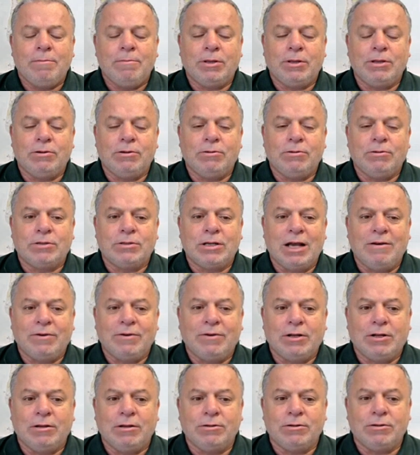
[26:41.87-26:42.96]
but they also have
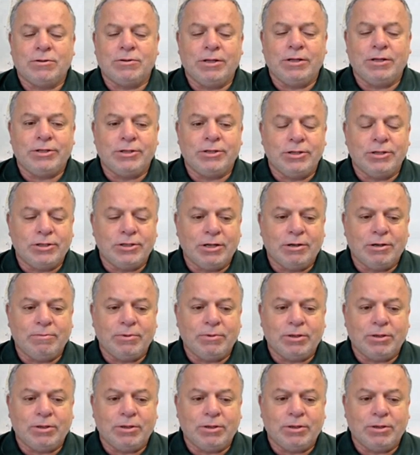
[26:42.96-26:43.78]
a close relationship